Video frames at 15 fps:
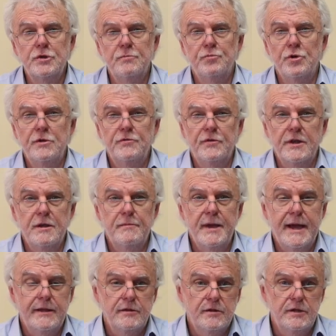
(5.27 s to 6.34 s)
to you briefly
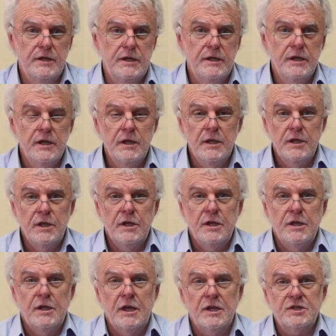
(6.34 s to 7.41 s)
about the
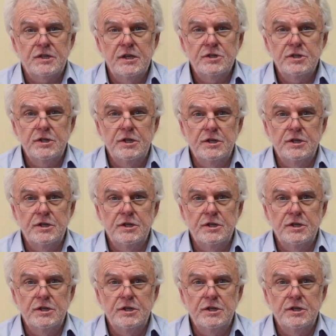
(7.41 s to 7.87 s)
Extension